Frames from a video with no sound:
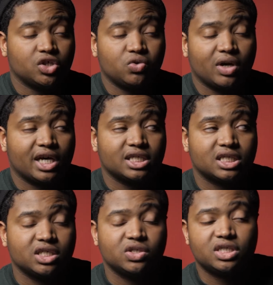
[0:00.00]
you guys
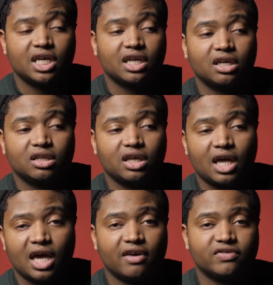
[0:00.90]
still technically
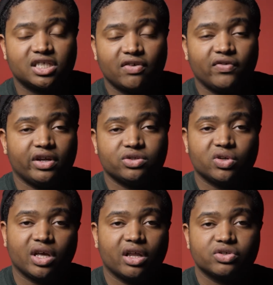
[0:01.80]
have
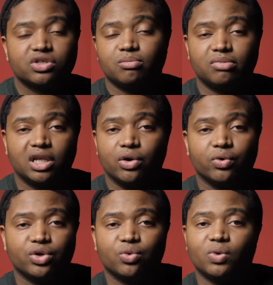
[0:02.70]
$700 to blow or
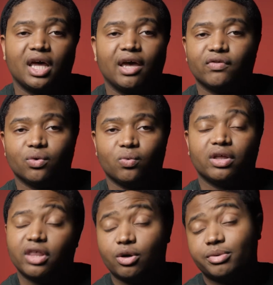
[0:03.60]
do whatever
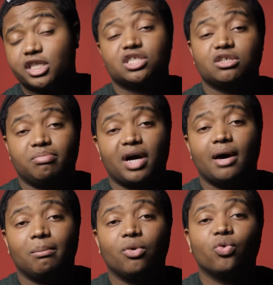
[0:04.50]
with. You can potentially buy
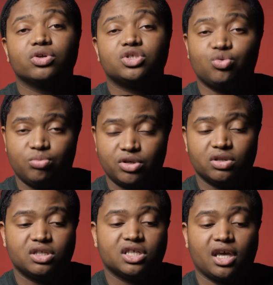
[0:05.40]
more to build
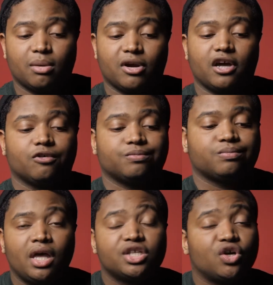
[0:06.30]
this camera out.
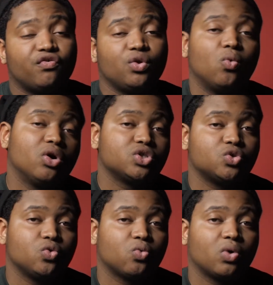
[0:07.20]
So if you want
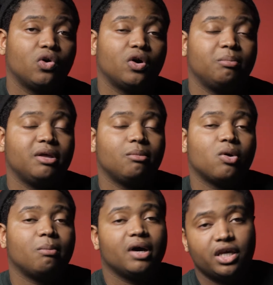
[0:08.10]
to throw a bit more
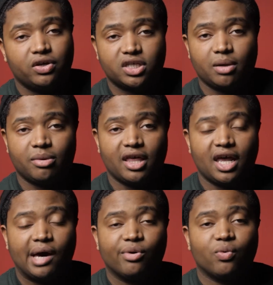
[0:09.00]
money on top of
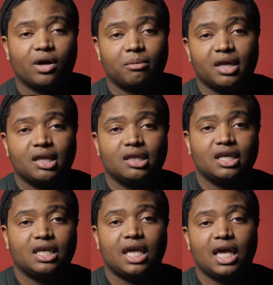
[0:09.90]
that, I would recommend the
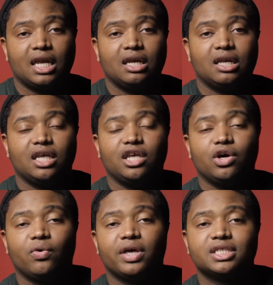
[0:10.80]
Canon
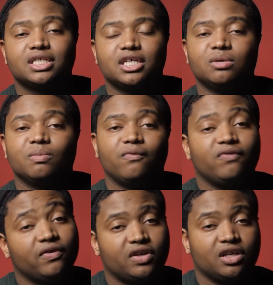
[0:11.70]
EOS
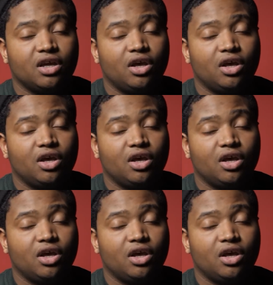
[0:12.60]
M50.